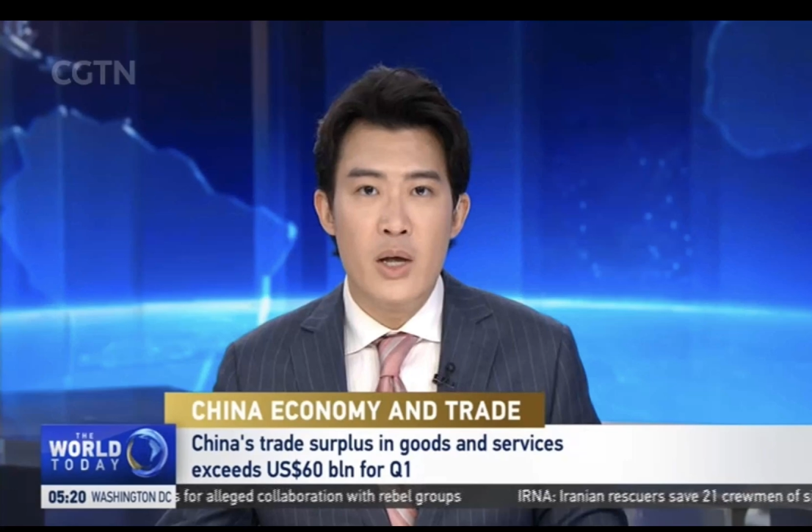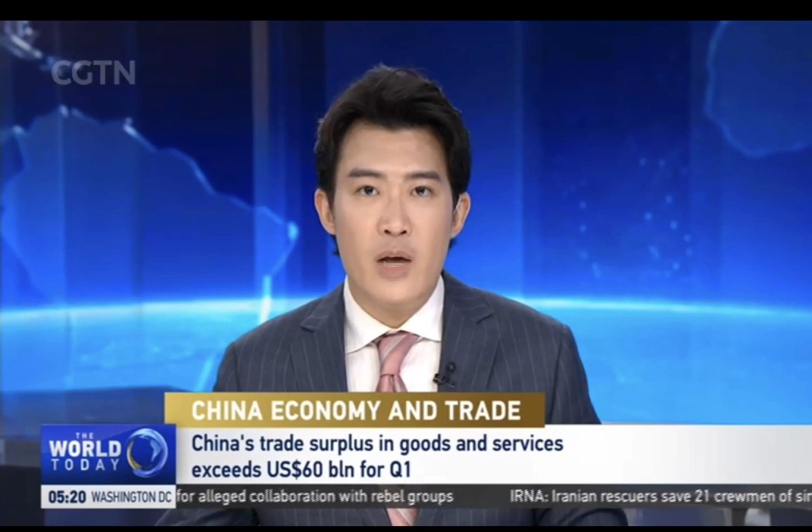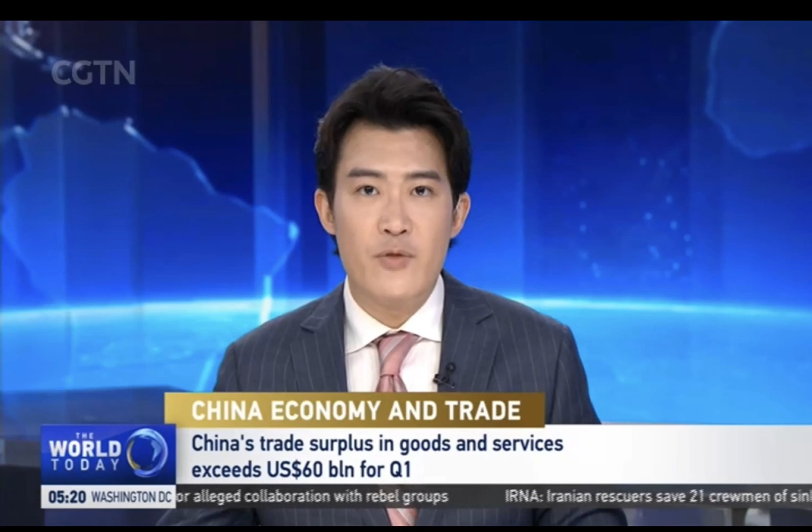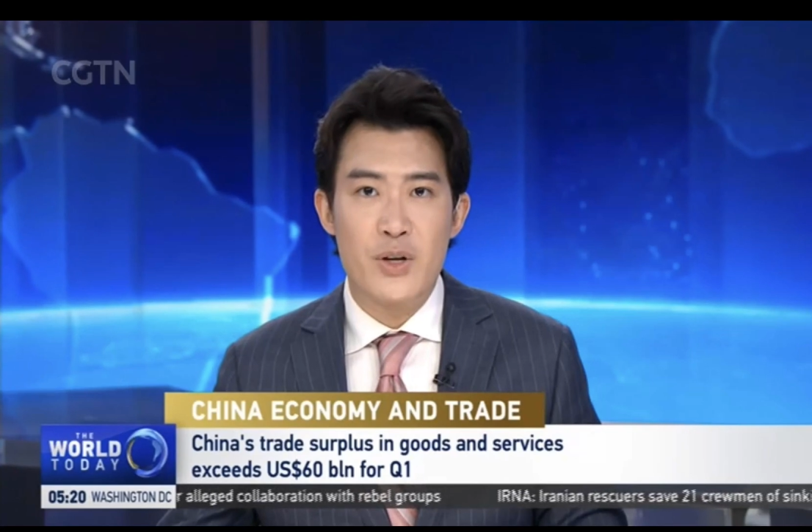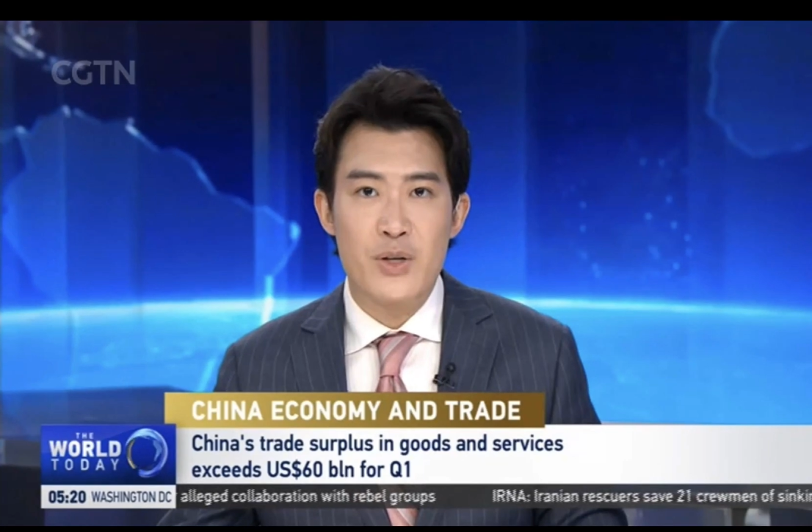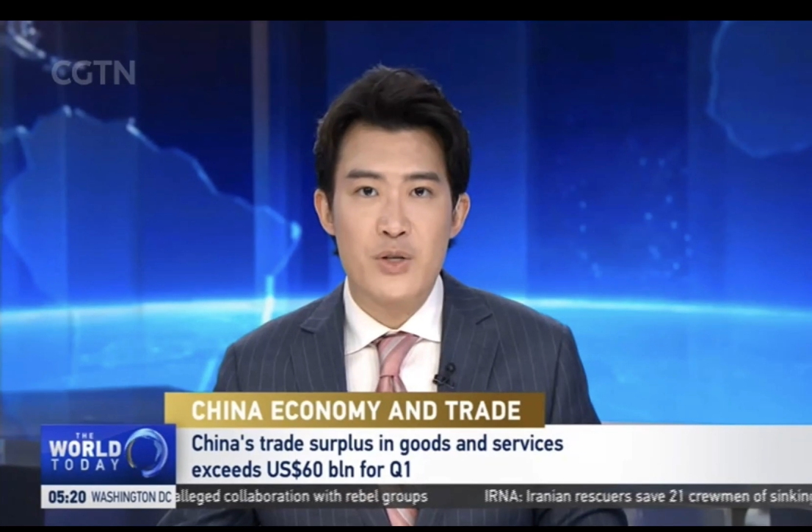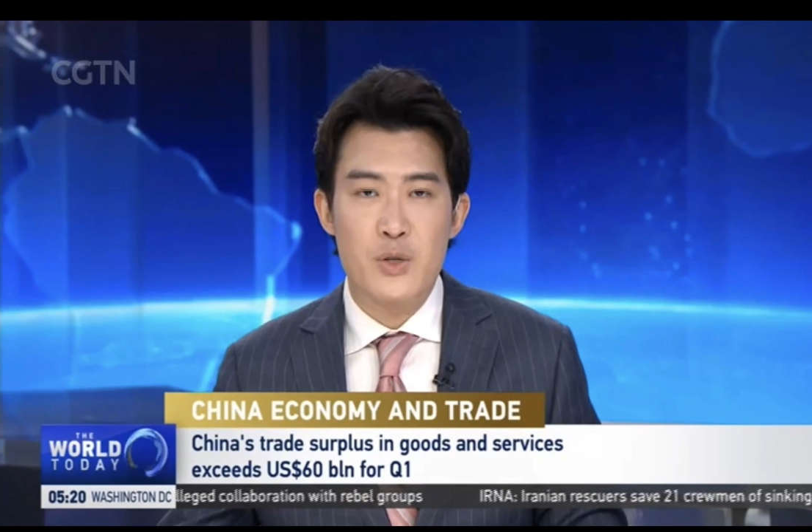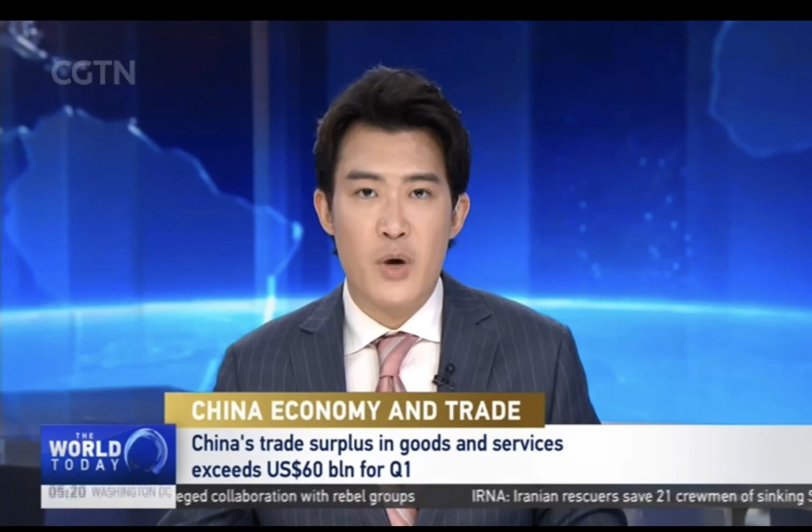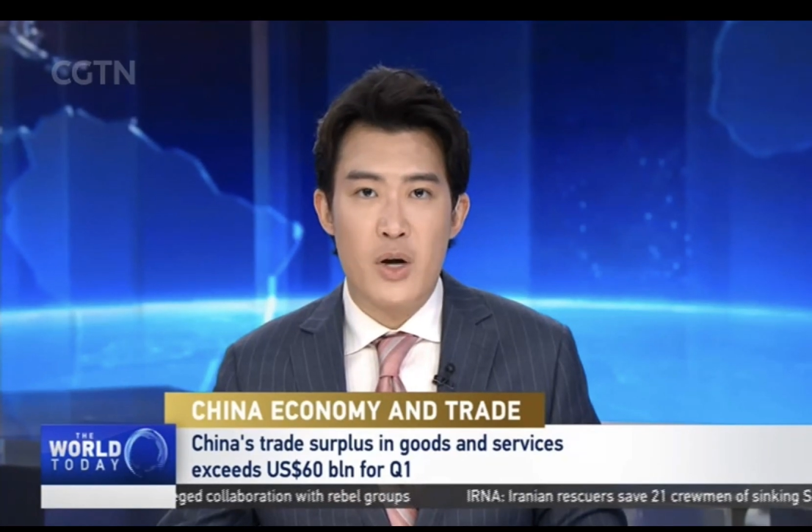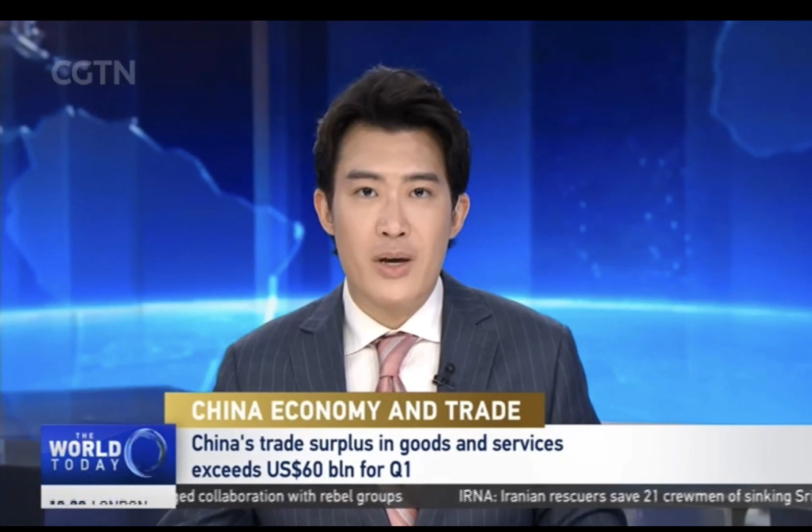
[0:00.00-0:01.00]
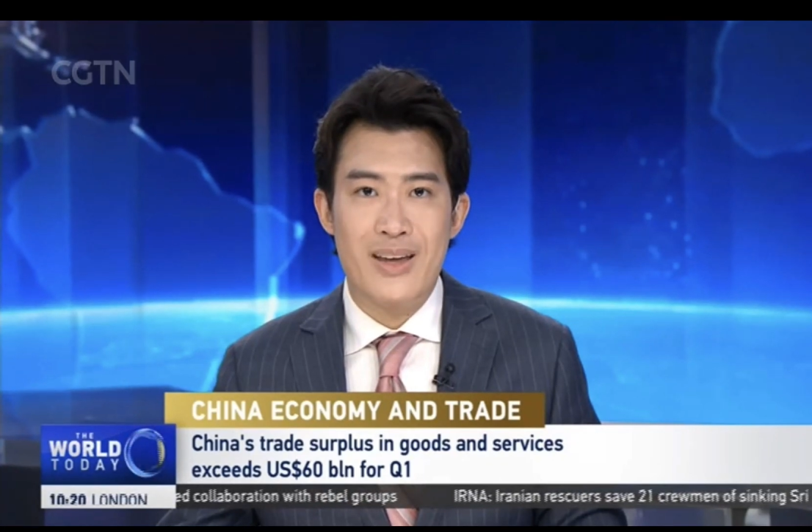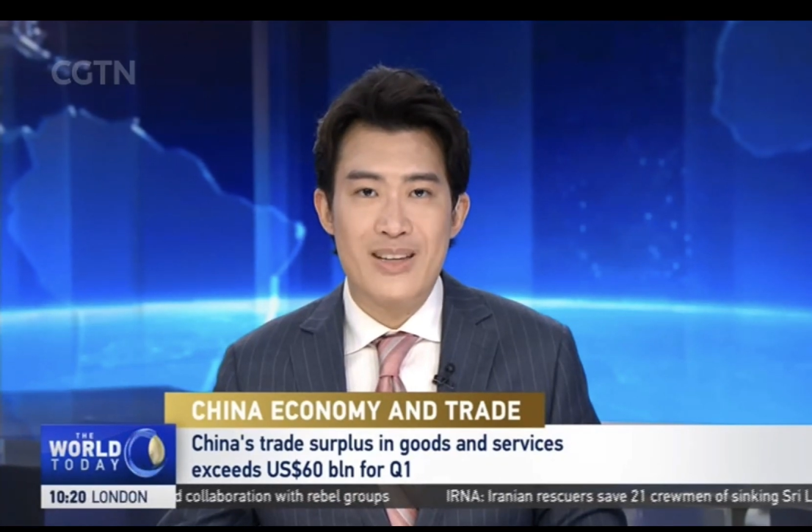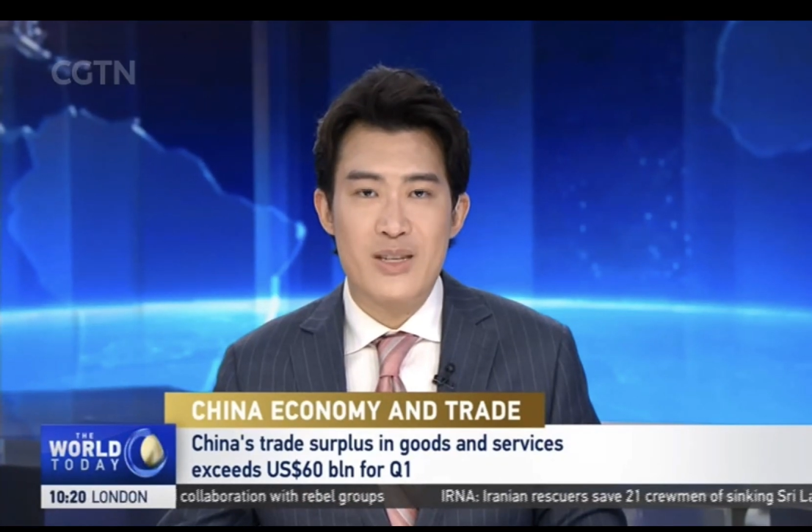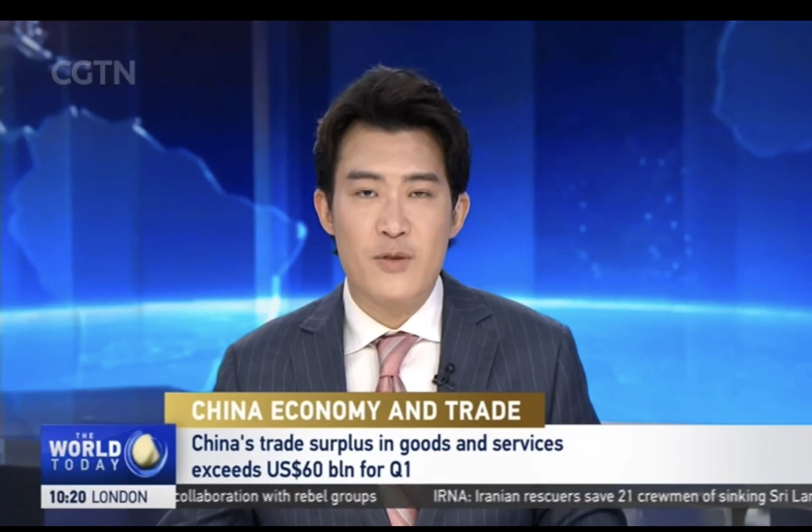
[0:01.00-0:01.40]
evidenced by its